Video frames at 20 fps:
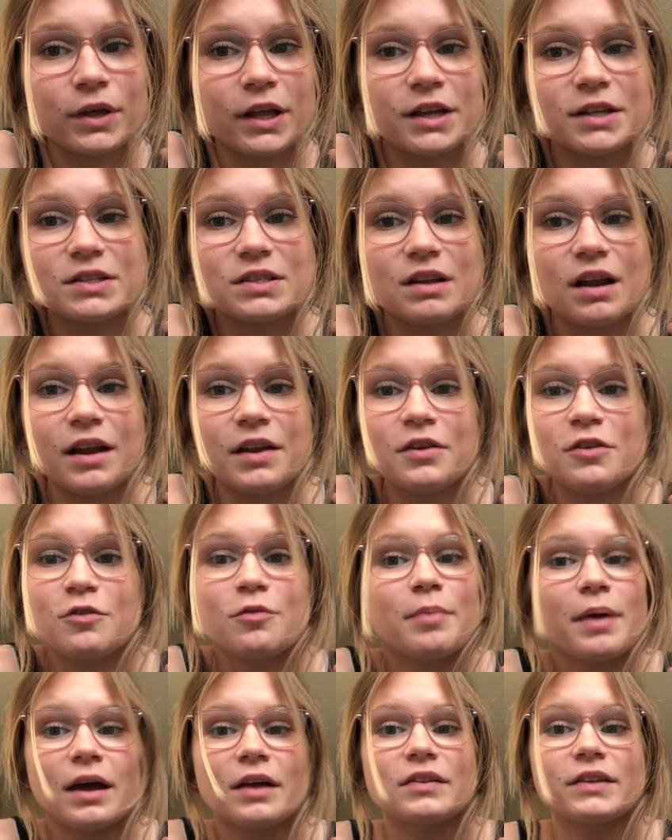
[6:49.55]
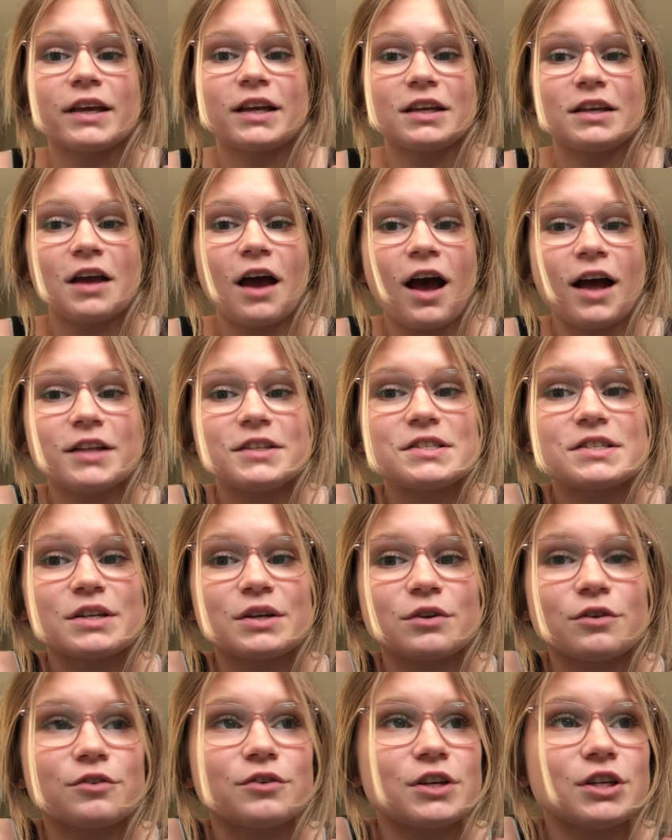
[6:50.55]
And it's not even about, like, God's
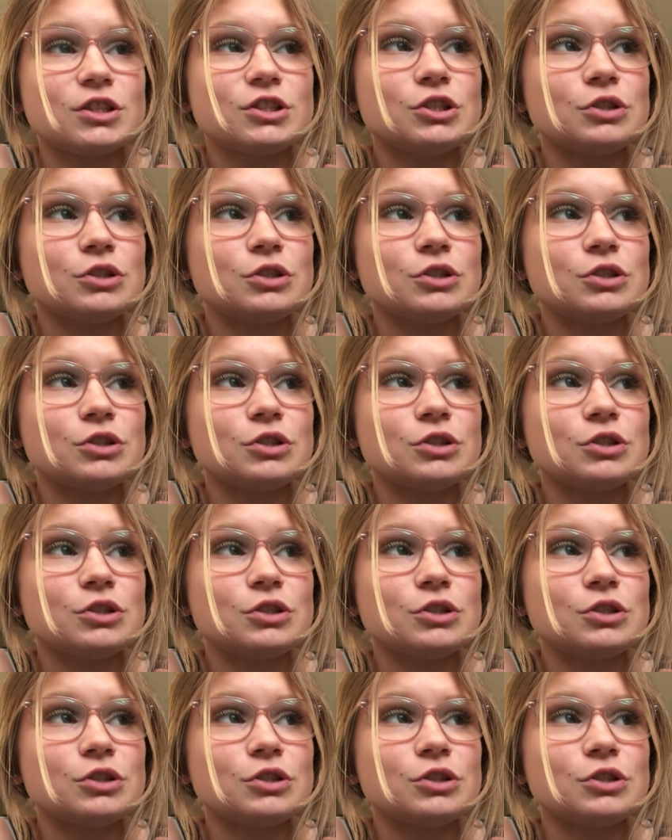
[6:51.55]
gonna reach